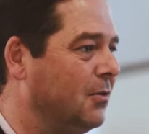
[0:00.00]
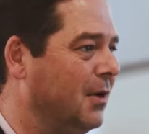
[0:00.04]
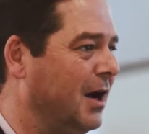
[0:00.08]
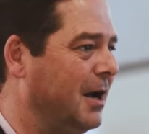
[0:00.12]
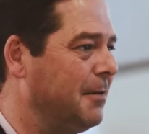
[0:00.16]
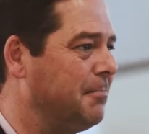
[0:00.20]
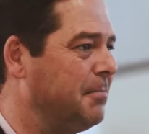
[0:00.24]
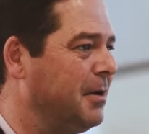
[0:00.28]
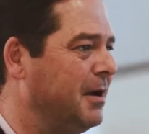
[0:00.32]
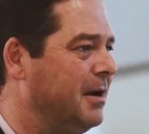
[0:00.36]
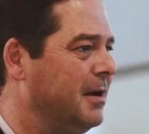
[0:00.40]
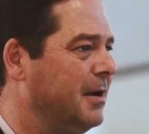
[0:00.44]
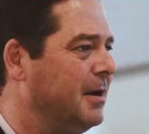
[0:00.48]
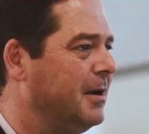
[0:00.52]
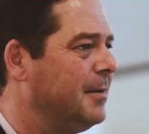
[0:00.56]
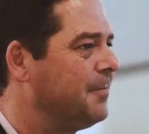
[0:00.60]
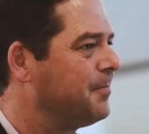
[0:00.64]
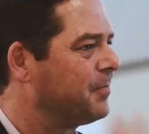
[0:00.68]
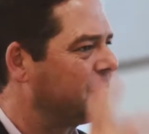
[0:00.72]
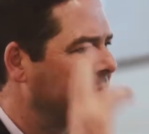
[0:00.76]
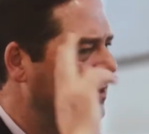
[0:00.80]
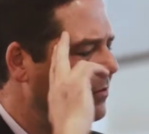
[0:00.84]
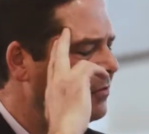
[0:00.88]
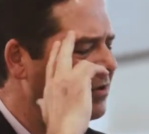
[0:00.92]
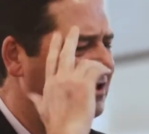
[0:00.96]
you up,
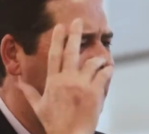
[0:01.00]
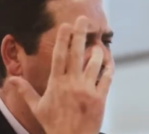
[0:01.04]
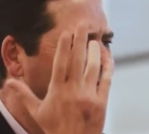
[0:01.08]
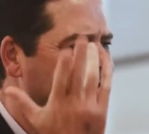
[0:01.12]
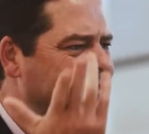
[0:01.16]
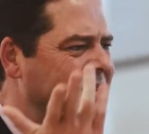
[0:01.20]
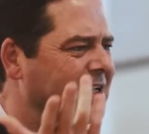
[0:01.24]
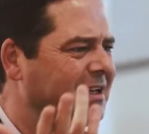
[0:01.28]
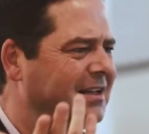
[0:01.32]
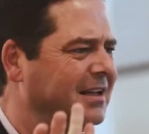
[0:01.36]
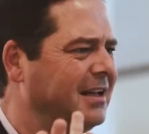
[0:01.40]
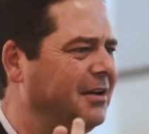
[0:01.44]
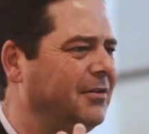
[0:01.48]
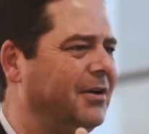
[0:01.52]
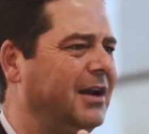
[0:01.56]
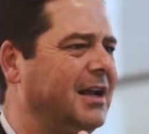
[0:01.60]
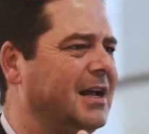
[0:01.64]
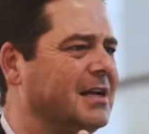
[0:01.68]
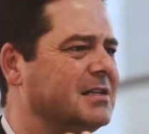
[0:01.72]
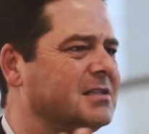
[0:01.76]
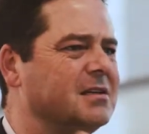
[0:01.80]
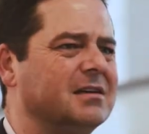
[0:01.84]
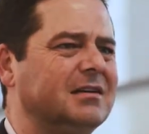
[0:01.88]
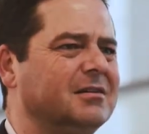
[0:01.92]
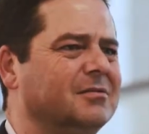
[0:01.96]
well, you'll suddenly
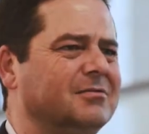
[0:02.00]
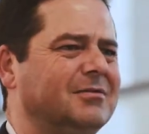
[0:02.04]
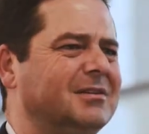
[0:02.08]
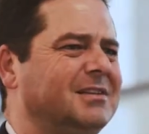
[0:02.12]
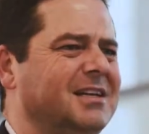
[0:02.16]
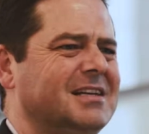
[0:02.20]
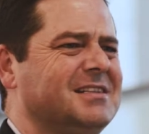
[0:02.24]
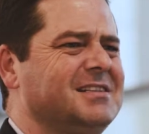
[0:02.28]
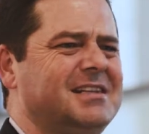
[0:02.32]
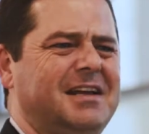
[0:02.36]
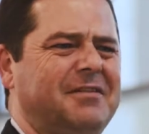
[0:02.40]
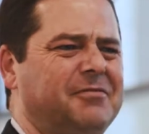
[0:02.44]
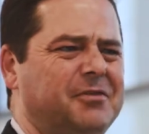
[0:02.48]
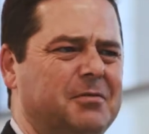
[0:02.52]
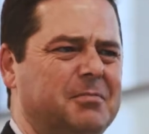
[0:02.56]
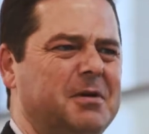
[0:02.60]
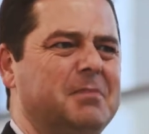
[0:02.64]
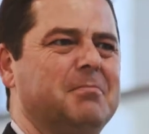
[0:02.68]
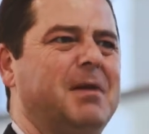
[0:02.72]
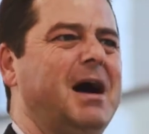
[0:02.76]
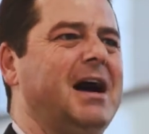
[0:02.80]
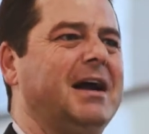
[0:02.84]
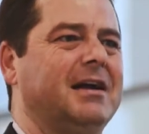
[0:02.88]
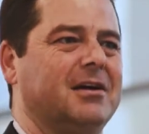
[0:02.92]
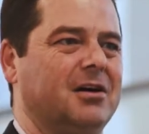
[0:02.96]
realize, well, it doesn't have to be
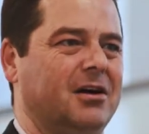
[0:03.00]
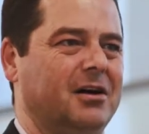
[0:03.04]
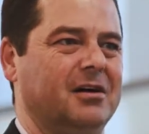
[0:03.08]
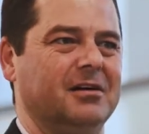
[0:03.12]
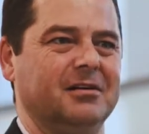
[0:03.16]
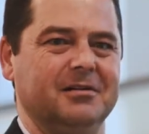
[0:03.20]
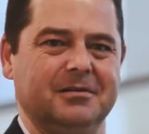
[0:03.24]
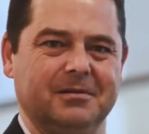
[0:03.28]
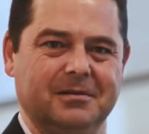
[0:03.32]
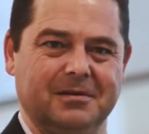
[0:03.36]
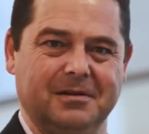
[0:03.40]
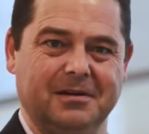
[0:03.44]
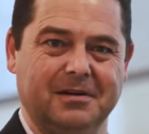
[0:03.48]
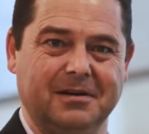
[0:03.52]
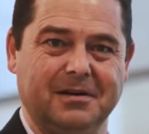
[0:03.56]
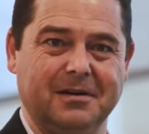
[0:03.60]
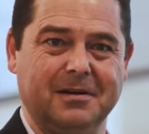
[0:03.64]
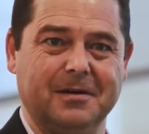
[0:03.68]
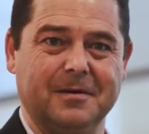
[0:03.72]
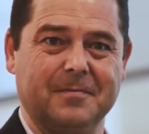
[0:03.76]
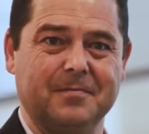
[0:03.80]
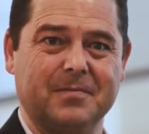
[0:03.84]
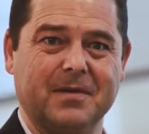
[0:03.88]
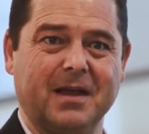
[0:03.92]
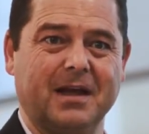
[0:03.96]
my car
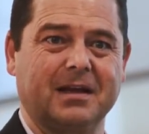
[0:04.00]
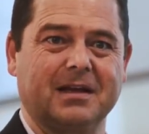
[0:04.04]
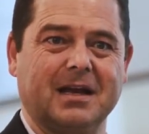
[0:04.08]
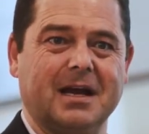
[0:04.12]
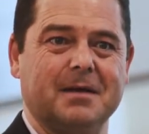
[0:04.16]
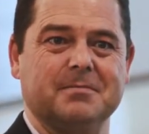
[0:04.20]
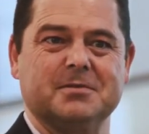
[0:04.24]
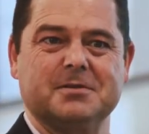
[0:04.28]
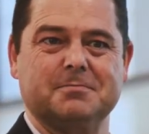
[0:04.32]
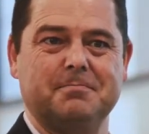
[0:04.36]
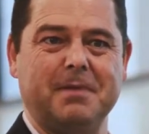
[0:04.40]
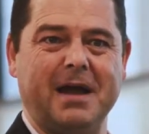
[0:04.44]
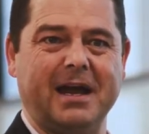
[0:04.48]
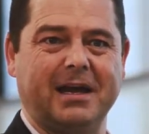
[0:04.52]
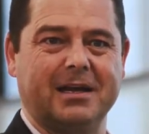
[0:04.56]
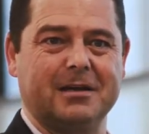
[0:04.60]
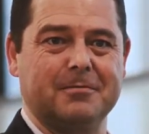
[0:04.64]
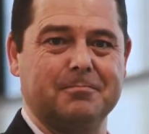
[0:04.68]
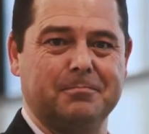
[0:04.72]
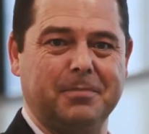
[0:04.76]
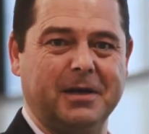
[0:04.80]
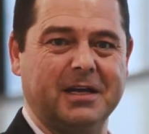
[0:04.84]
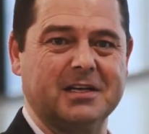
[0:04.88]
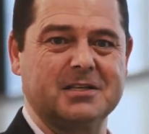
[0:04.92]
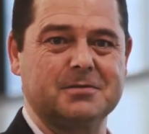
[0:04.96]
that comes back
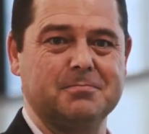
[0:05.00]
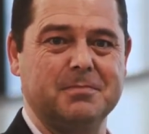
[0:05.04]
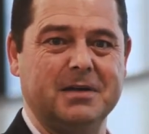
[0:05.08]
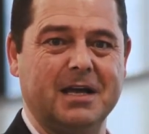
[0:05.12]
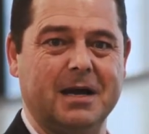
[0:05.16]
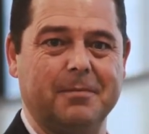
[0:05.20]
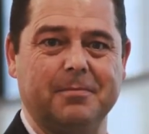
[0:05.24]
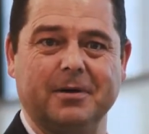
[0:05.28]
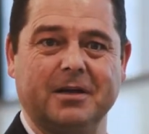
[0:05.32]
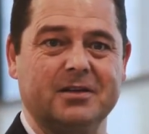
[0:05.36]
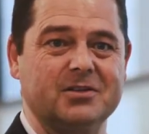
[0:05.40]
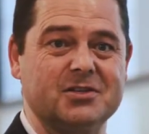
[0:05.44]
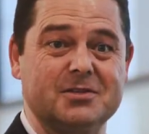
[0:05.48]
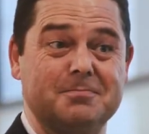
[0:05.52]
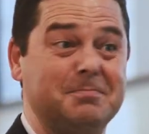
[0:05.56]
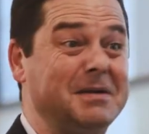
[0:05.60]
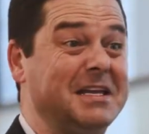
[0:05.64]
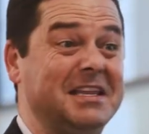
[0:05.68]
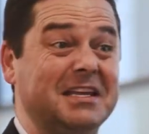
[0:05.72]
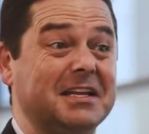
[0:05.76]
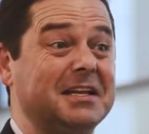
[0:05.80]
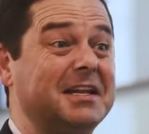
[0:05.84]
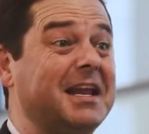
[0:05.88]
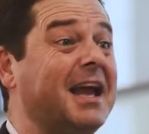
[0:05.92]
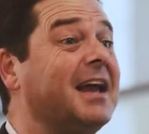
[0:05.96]
and picks me up. It can just
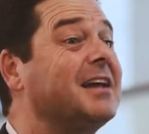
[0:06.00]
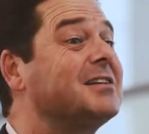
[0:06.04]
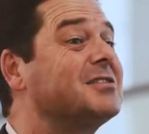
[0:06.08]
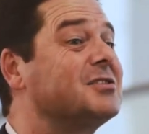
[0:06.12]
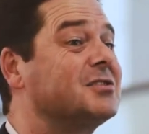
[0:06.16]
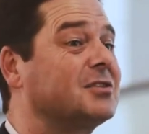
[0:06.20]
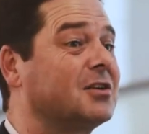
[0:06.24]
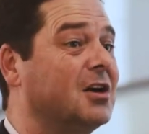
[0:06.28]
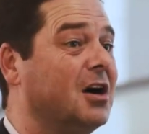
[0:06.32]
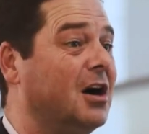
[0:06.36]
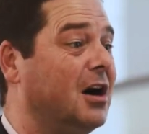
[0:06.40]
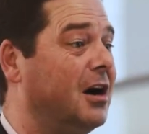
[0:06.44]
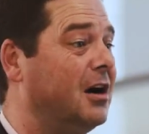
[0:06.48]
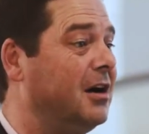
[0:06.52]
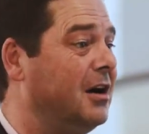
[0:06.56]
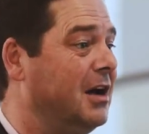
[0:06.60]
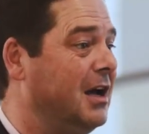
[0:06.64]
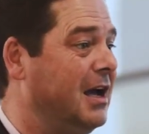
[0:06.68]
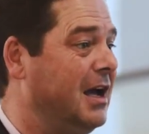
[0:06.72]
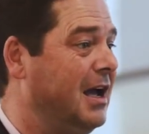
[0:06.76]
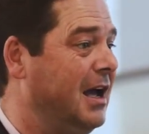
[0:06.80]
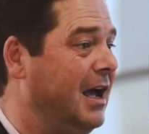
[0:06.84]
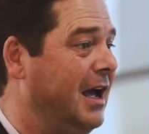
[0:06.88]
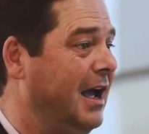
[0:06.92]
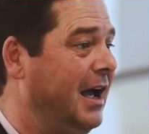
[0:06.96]
be the next car.
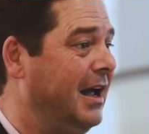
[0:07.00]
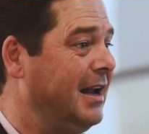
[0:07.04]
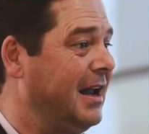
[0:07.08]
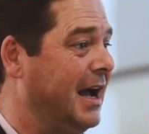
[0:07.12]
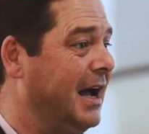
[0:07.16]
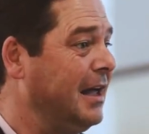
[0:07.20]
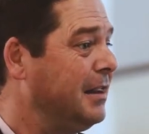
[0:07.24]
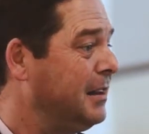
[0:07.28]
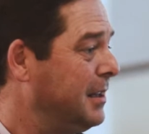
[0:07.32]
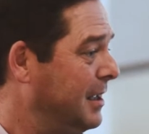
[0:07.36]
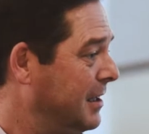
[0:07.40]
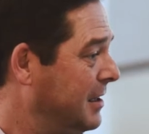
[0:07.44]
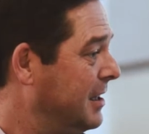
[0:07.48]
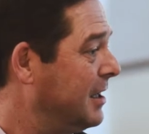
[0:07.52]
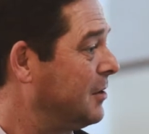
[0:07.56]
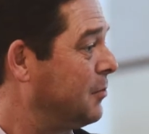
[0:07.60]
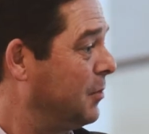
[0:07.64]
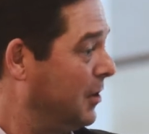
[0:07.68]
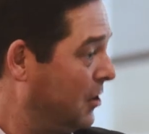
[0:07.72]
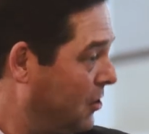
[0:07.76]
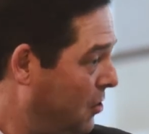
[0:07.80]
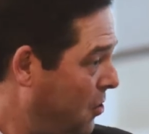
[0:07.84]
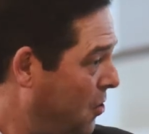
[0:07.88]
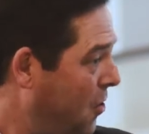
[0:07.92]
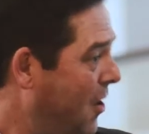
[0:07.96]
And I think that
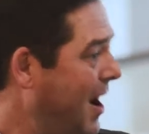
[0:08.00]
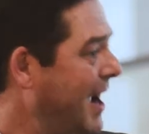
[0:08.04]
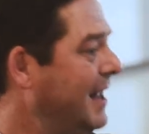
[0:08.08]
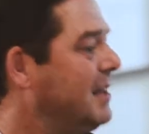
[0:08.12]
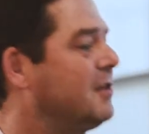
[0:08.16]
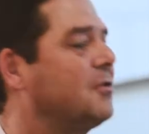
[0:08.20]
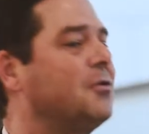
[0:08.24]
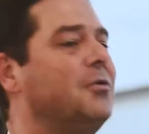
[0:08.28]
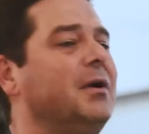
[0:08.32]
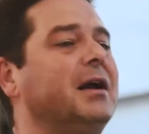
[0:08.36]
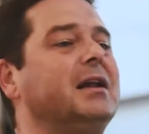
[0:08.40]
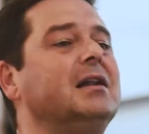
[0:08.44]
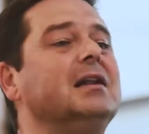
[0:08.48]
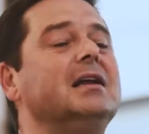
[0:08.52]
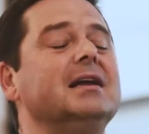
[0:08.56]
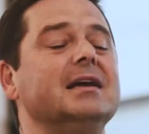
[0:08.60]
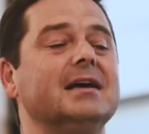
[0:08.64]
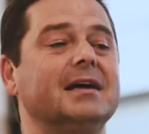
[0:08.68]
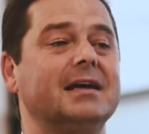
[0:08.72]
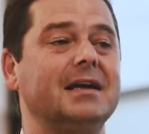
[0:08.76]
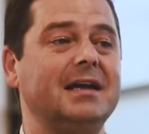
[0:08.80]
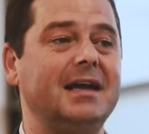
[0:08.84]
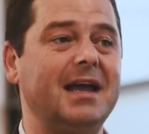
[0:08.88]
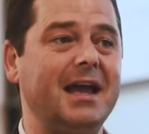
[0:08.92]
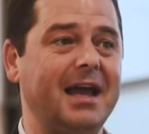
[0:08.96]
we'll quite quickly
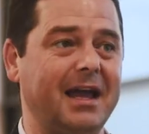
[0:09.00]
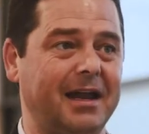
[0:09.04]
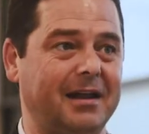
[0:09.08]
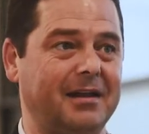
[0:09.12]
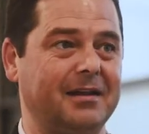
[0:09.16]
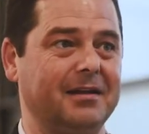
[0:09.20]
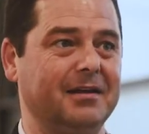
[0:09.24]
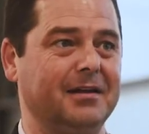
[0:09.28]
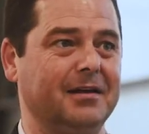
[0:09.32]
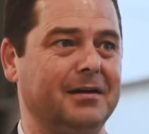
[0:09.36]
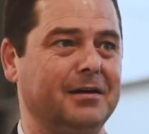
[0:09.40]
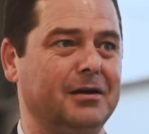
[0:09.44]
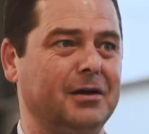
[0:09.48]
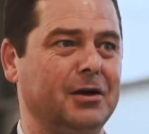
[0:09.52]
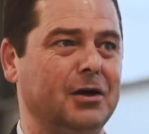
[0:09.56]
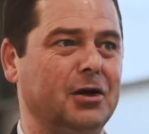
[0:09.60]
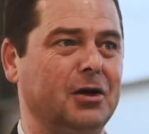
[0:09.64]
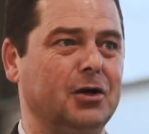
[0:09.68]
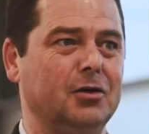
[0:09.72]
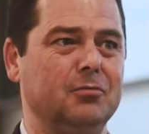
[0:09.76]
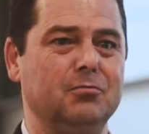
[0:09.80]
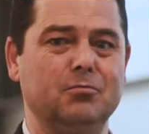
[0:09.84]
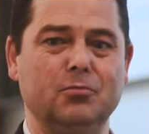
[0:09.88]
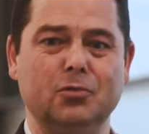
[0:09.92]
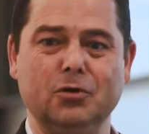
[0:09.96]
again
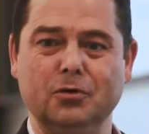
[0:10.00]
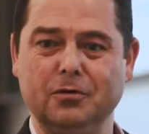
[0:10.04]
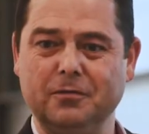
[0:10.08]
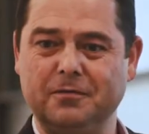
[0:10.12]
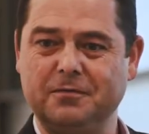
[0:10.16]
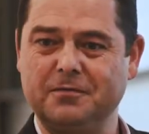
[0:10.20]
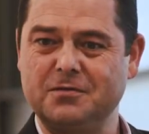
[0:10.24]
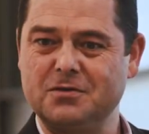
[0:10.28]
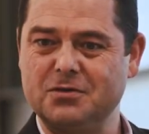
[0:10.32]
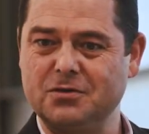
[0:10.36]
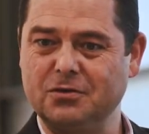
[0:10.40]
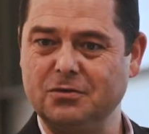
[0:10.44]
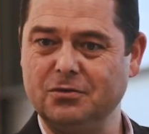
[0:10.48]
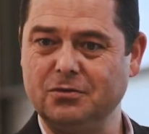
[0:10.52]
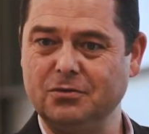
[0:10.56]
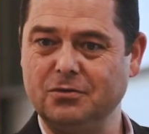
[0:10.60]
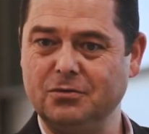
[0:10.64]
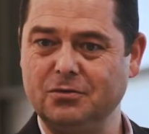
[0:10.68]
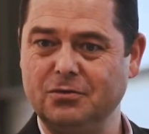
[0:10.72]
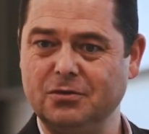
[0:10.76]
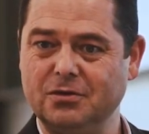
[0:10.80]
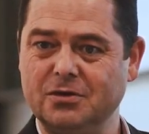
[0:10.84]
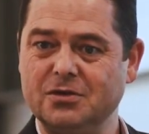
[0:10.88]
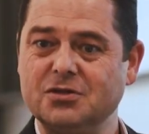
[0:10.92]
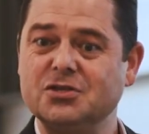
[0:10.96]
move
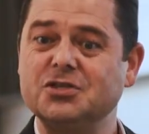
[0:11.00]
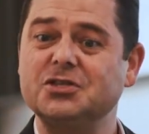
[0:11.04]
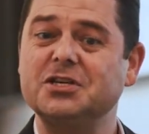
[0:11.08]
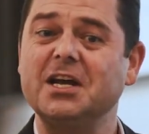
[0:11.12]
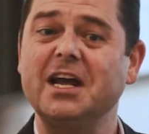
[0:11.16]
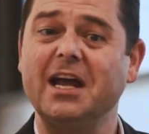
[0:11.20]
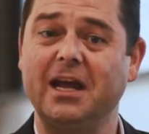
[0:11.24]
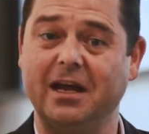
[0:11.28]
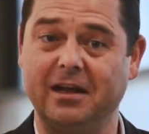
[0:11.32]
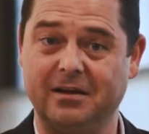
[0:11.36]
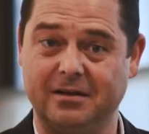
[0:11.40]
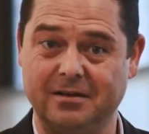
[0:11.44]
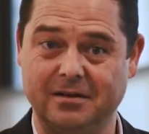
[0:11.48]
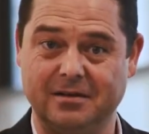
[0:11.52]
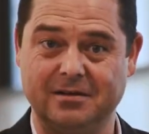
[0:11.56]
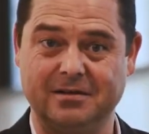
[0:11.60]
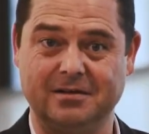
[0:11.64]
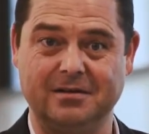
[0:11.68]
to shared,